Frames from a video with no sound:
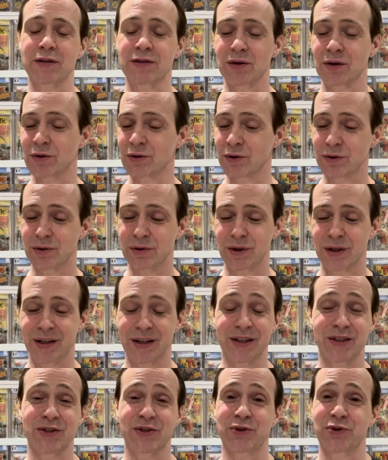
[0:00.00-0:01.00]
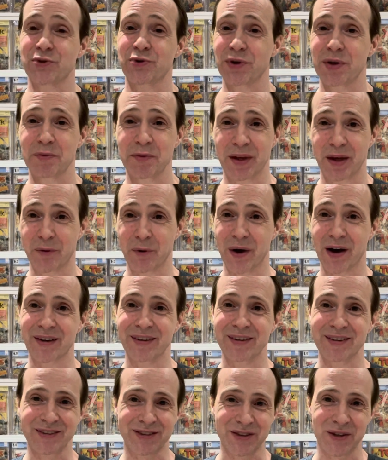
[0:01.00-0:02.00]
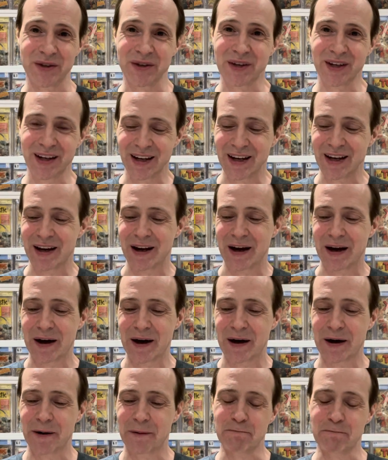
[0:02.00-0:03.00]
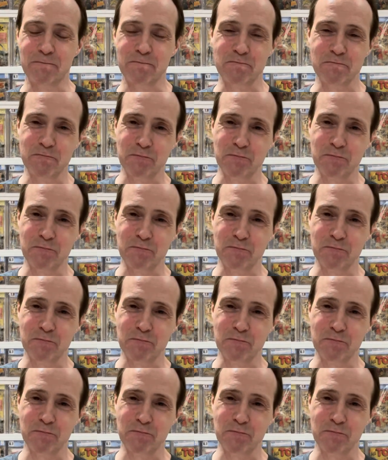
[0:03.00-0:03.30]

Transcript: So you did extremely well. So, and